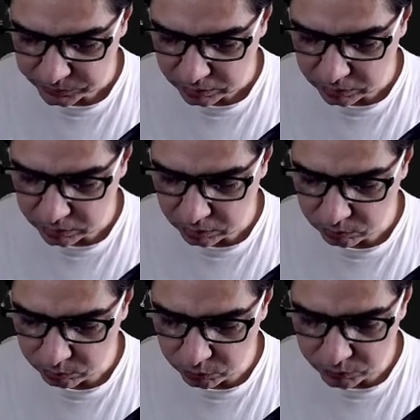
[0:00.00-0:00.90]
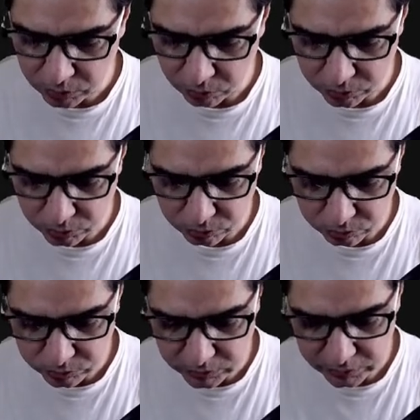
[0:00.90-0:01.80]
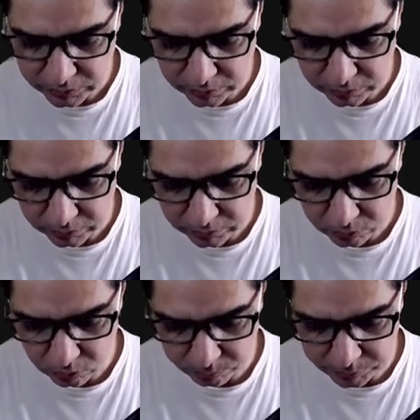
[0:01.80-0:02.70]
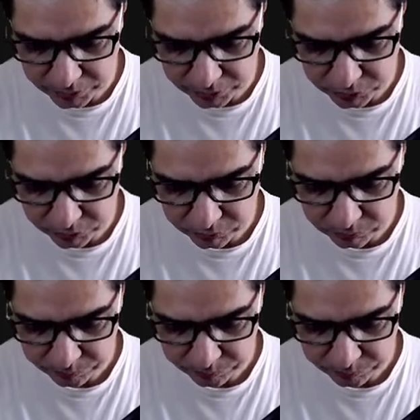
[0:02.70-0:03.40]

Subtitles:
Now moving on to the complications.